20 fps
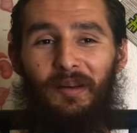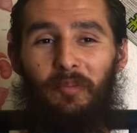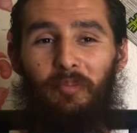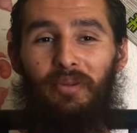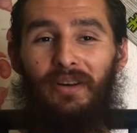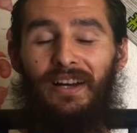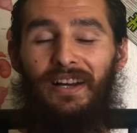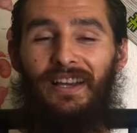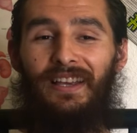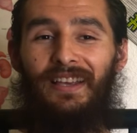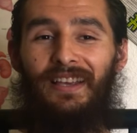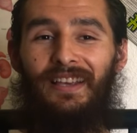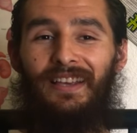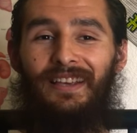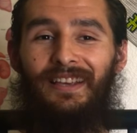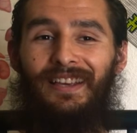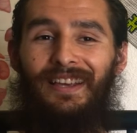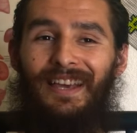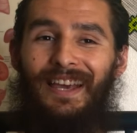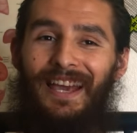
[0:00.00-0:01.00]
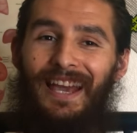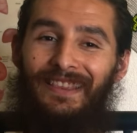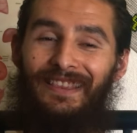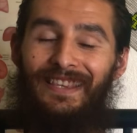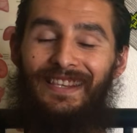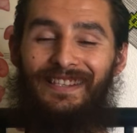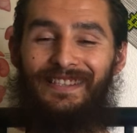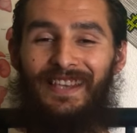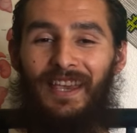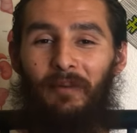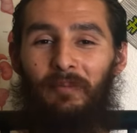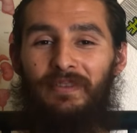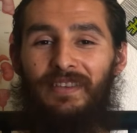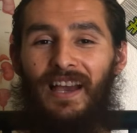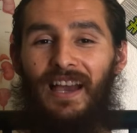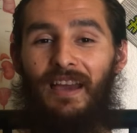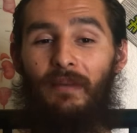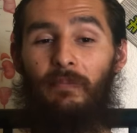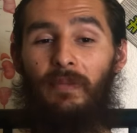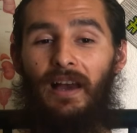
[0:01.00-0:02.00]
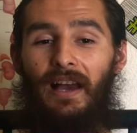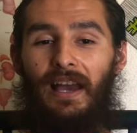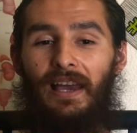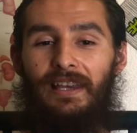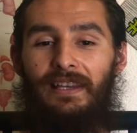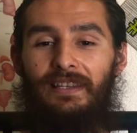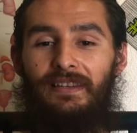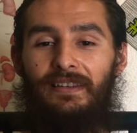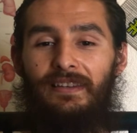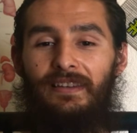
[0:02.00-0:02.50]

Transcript: But at the same time, I'm